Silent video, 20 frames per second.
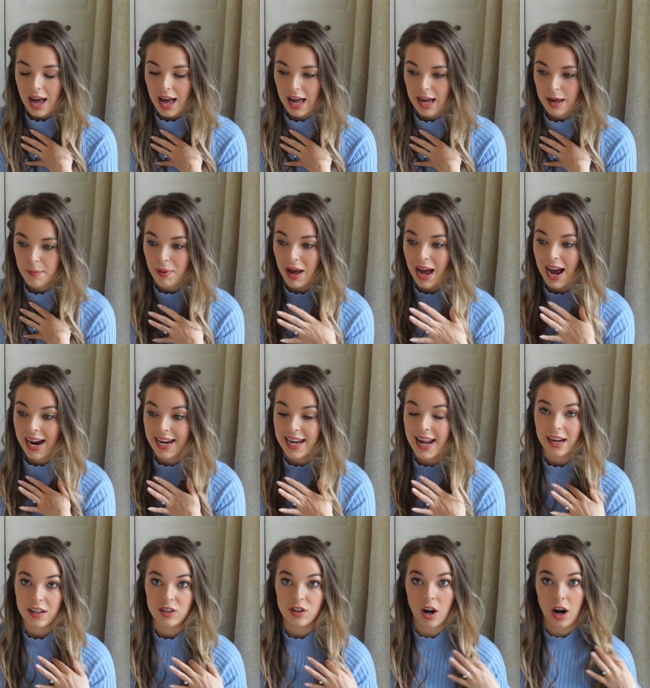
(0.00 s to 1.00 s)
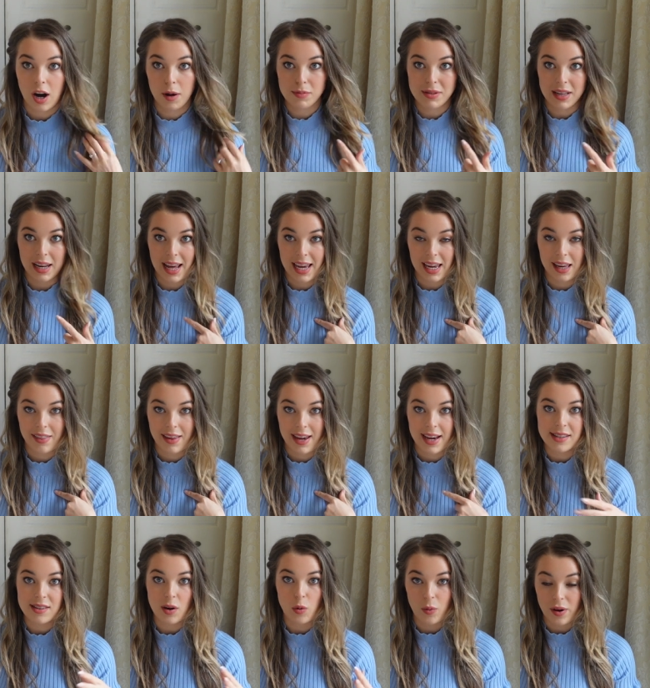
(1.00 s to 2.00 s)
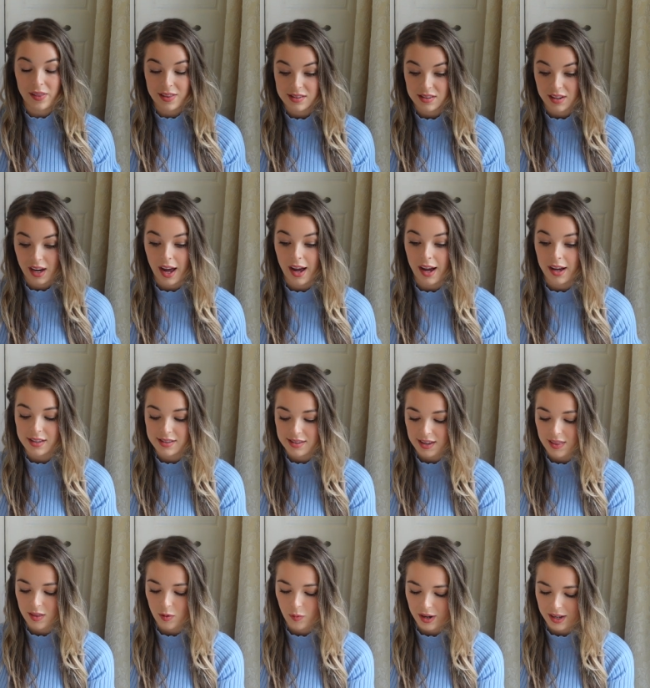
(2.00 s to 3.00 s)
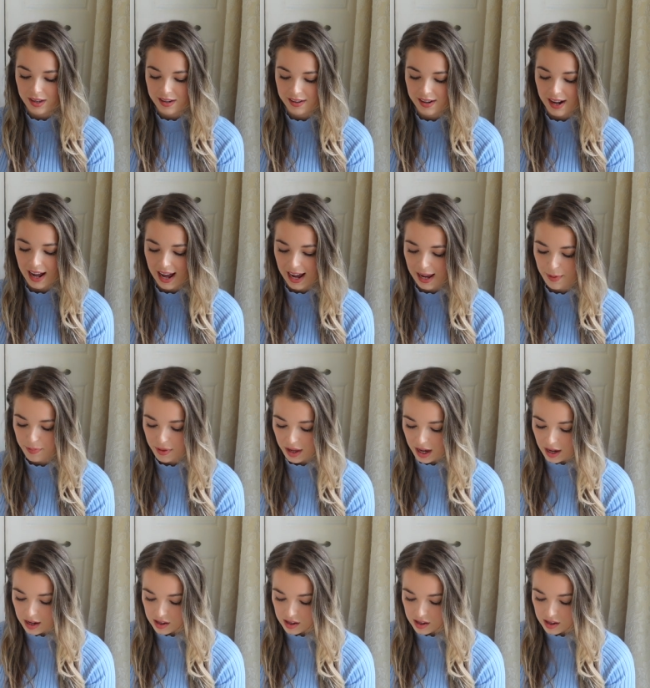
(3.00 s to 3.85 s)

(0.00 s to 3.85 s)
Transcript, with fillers: um, high neck tops like this with skirts in the winter time.